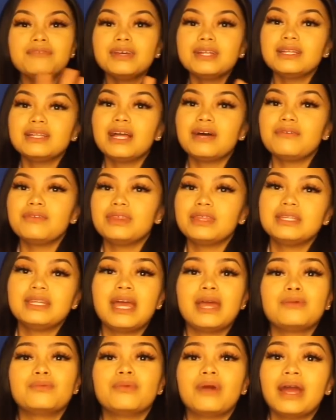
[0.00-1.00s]
In love with the
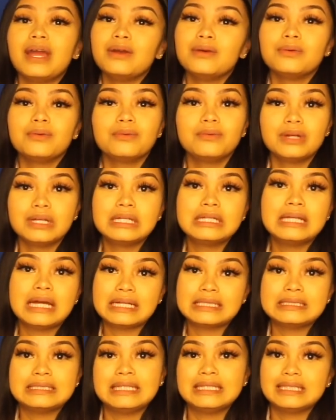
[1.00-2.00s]
name right when
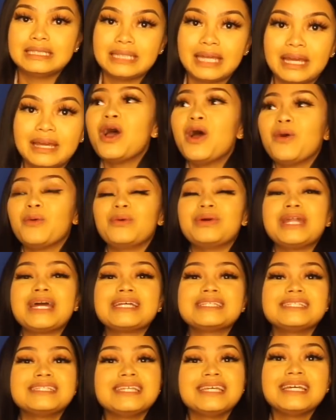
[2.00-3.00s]
I seen the name. When
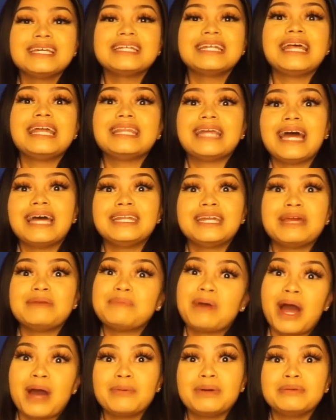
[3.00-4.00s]
I seen that name
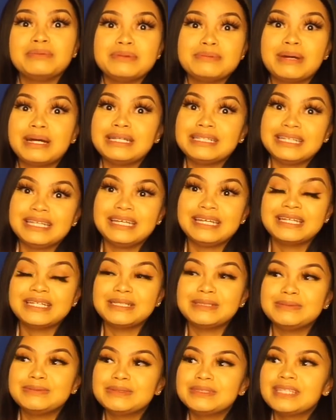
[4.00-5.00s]
pop up in my
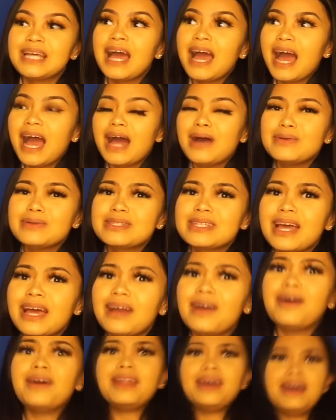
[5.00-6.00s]
DMs, I was
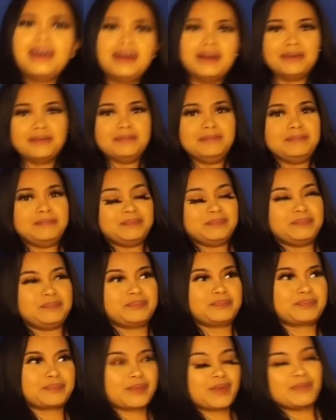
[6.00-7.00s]
like, hold up,
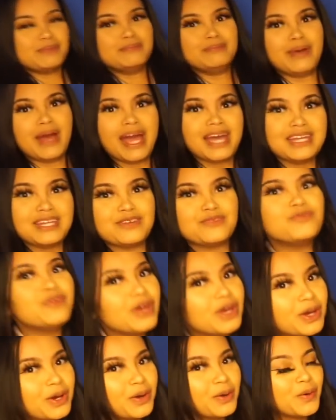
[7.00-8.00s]

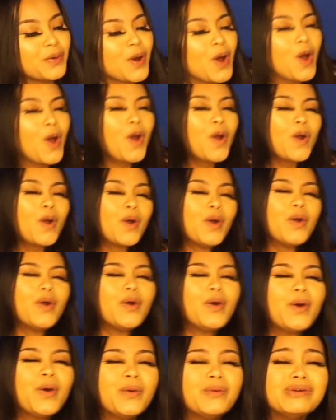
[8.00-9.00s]
Baddieville?
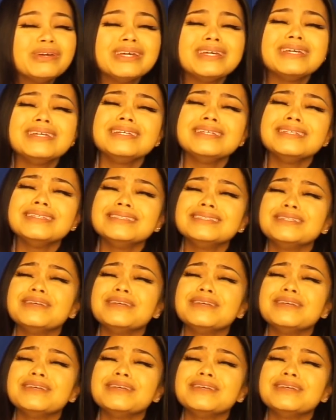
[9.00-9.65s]
Who is